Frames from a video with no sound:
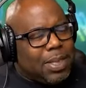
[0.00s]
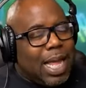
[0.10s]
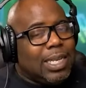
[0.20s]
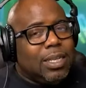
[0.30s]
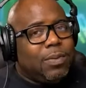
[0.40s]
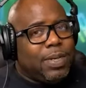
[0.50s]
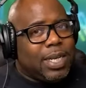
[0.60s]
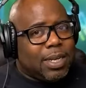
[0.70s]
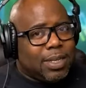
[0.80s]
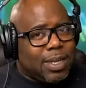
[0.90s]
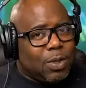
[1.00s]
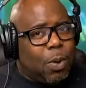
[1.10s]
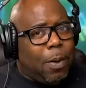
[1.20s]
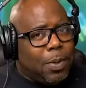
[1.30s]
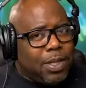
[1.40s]
but that's a little ridiculous,
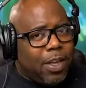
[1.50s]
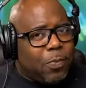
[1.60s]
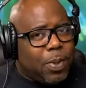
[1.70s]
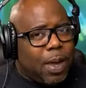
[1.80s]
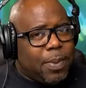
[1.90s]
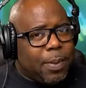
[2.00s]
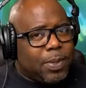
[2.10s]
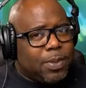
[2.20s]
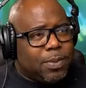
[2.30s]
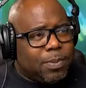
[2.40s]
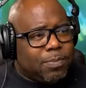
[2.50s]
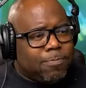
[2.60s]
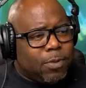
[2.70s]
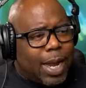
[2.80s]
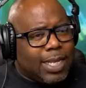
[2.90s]
guys. Why would the F B I be able to
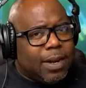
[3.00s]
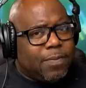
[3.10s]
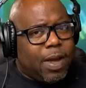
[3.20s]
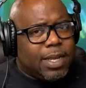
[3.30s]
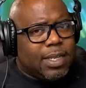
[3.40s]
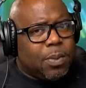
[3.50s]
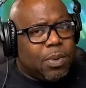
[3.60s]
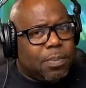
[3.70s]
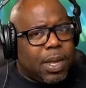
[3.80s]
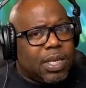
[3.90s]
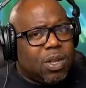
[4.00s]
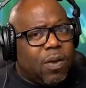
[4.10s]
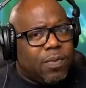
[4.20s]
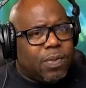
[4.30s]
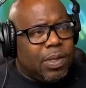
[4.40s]
identify someone based
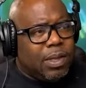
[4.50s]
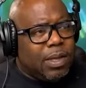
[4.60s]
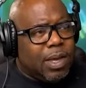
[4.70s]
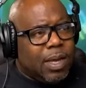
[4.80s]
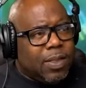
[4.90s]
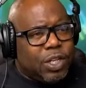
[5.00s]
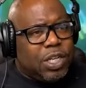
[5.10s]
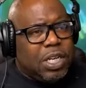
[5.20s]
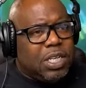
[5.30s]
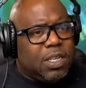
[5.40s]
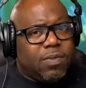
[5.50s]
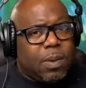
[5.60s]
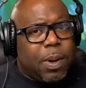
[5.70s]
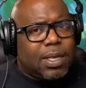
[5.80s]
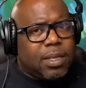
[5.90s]
off of the, the cheeks
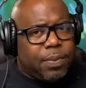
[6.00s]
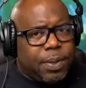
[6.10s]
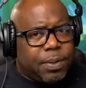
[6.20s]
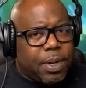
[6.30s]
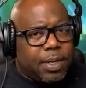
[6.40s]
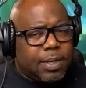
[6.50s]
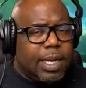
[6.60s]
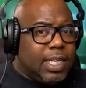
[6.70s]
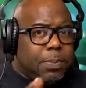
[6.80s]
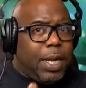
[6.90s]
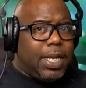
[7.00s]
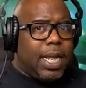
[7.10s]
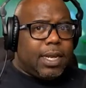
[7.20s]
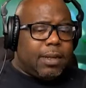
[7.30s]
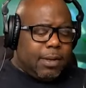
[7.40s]
of their posterior, guys?
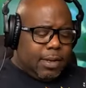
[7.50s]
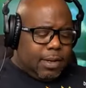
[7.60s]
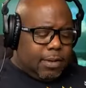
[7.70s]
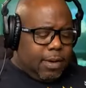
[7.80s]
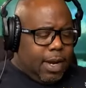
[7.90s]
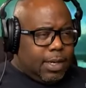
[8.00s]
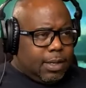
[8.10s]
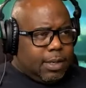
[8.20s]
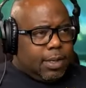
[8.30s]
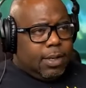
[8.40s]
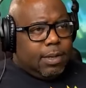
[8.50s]
Explain that, all right?